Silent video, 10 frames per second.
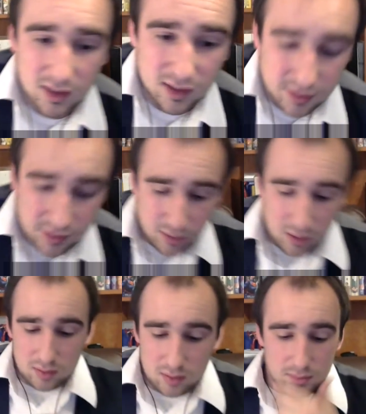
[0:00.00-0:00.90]

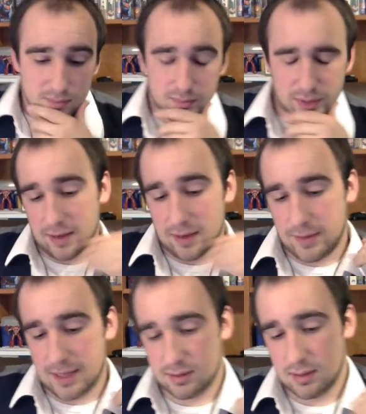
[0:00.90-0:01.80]
So, but yeah,
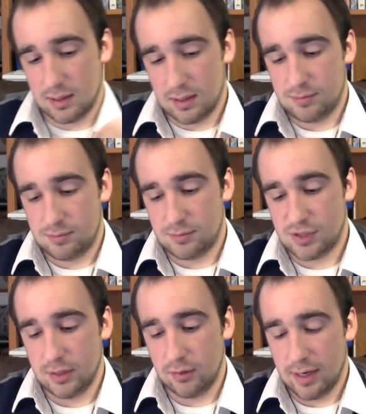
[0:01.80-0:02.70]
that's
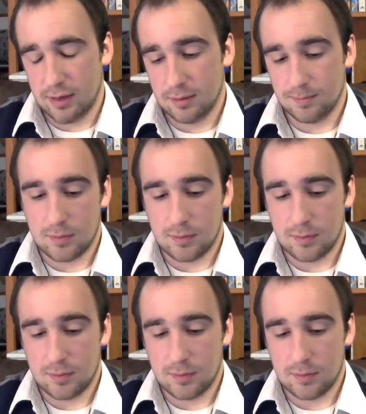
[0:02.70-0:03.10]
Jean Grey.